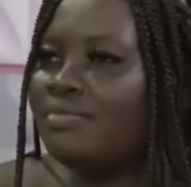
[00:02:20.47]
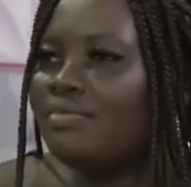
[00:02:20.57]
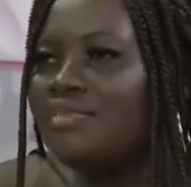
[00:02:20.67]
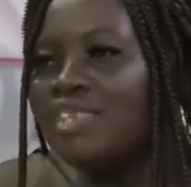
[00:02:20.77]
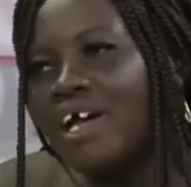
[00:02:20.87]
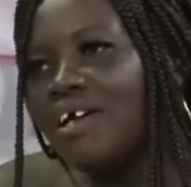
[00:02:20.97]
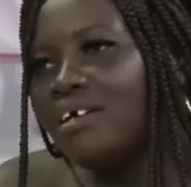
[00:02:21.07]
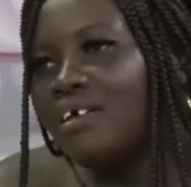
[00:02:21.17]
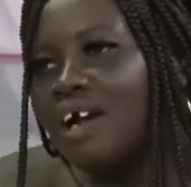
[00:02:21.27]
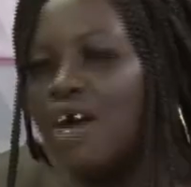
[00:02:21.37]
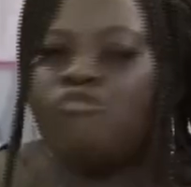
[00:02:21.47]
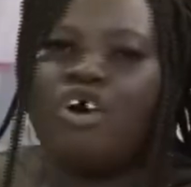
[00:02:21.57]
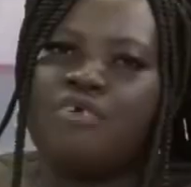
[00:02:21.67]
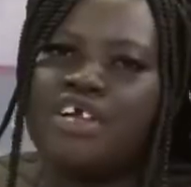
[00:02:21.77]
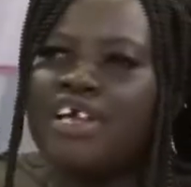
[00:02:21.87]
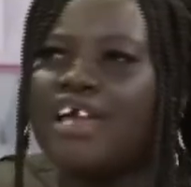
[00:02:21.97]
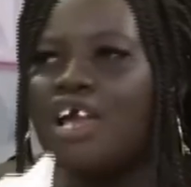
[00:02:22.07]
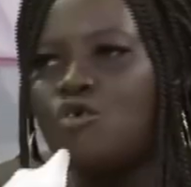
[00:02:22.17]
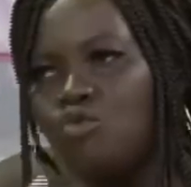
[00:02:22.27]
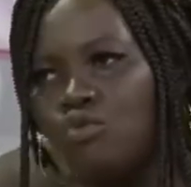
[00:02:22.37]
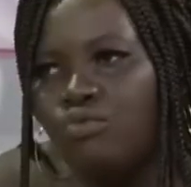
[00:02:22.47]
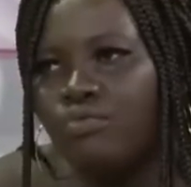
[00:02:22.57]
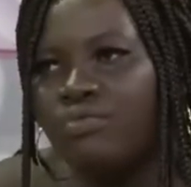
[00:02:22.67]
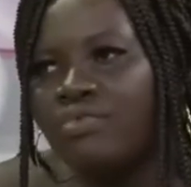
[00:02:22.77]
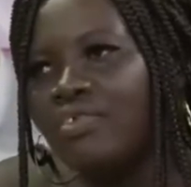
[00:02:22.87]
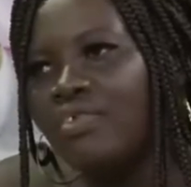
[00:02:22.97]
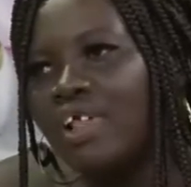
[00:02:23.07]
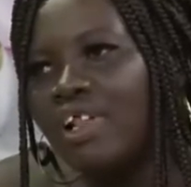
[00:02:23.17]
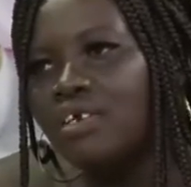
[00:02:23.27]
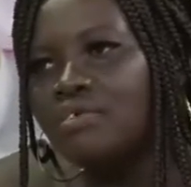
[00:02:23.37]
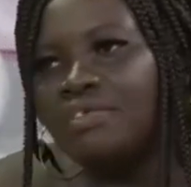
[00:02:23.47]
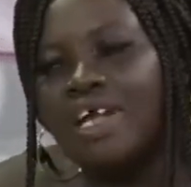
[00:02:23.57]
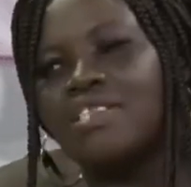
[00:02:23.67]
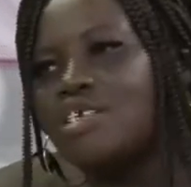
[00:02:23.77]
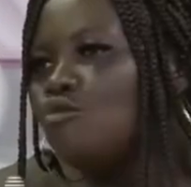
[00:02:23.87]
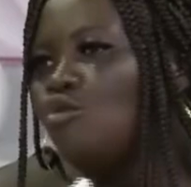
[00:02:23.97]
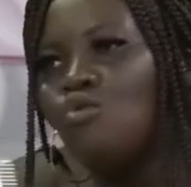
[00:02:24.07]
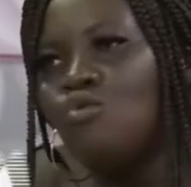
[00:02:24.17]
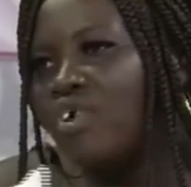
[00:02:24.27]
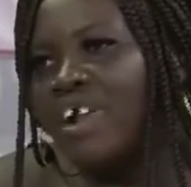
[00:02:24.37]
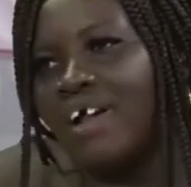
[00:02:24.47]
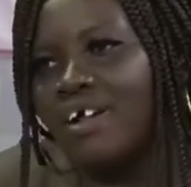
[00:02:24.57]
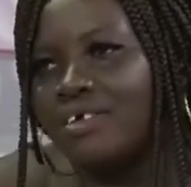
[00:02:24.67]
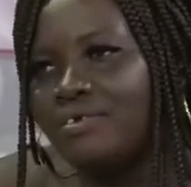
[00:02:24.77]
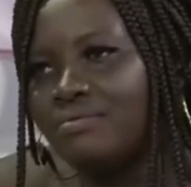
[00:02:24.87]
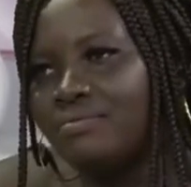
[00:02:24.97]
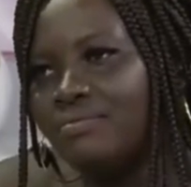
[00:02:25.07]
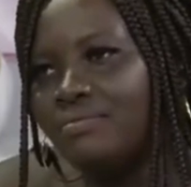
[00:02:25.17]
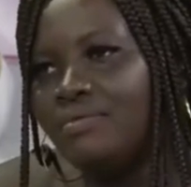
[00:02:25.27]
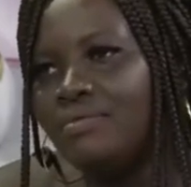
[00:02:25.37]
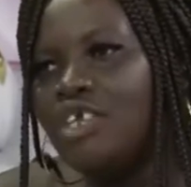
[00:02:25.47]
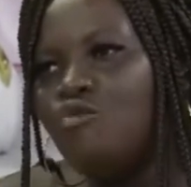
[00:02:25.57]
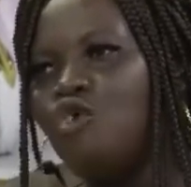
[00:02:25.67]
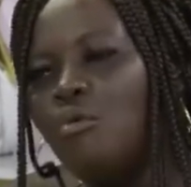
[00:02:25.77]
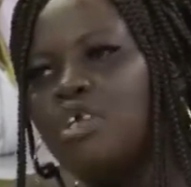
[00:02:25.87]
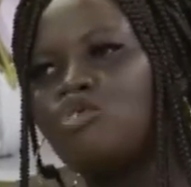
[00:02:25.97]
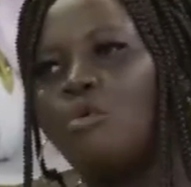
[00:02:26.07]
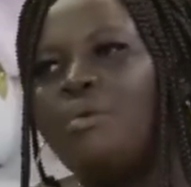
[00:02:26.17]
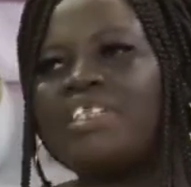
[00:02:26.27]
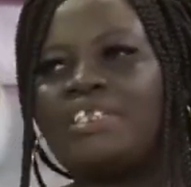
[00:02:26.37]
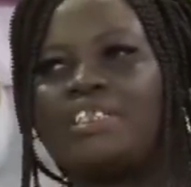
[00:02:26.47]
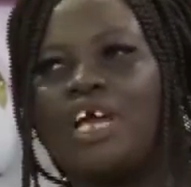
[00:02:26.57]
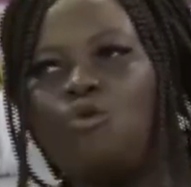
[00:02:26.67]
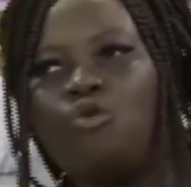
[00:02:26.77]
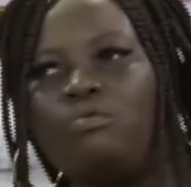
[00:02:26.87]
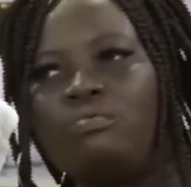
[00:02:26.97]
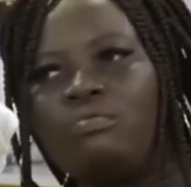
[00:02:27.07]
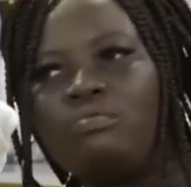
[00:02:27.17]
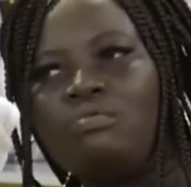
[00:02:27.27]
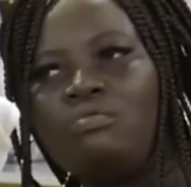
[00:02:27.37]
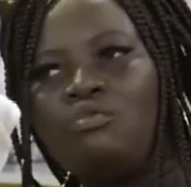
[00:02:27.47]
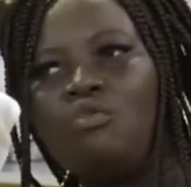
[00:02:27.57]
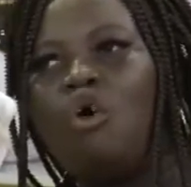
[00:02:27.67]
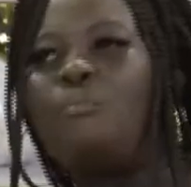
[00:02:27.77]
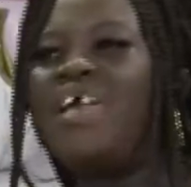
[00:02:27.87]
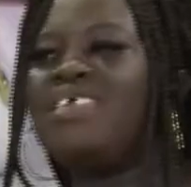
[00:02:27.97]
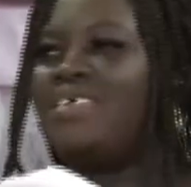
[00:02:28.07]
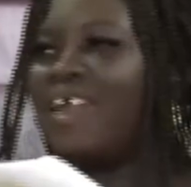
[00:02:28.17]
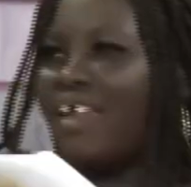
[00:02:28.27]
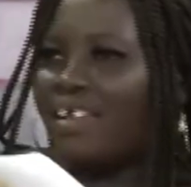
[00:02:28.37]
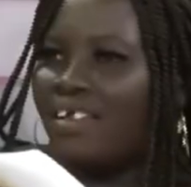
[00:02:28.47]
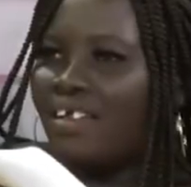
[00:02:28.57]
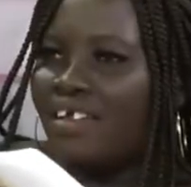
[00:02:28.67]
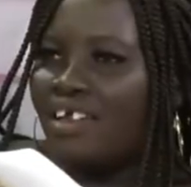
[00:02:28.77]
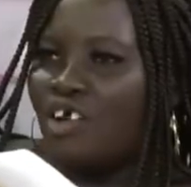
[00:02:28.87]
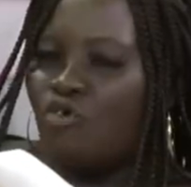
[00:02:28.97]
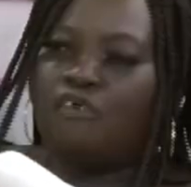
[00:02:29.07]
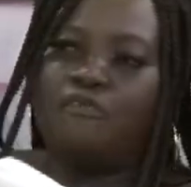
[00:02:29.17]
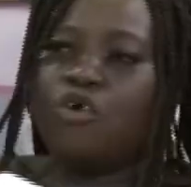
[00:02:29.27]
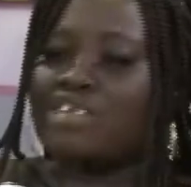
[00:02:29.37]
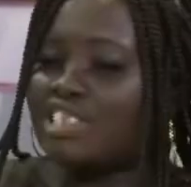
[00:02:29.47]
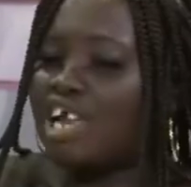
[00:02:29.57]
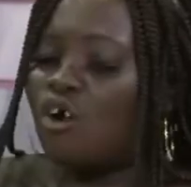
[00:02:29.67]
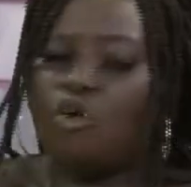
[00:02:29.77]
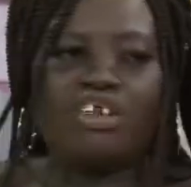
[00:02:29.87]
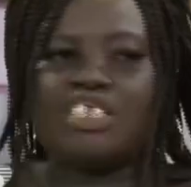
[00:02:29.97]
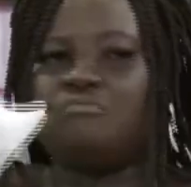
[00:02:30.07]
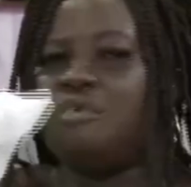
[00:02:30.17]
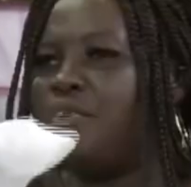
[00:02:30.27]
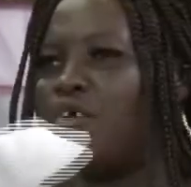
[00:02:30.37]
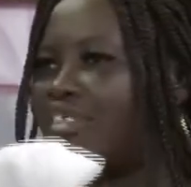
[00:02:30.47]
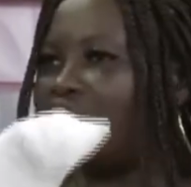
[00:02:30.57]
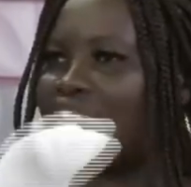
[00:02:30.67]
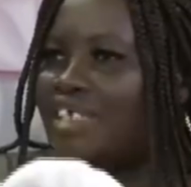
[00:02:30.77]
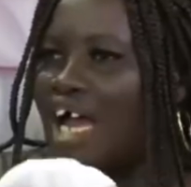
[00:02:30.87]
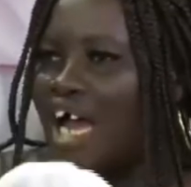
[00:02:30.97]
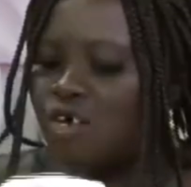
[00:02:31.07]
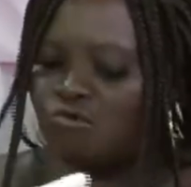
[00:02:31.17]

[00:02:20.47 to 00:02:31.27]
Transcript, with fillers: Now, a ball you can do. That's the wound. The new piece of the tower. But yeah, of whom say, old me, men say, yeah,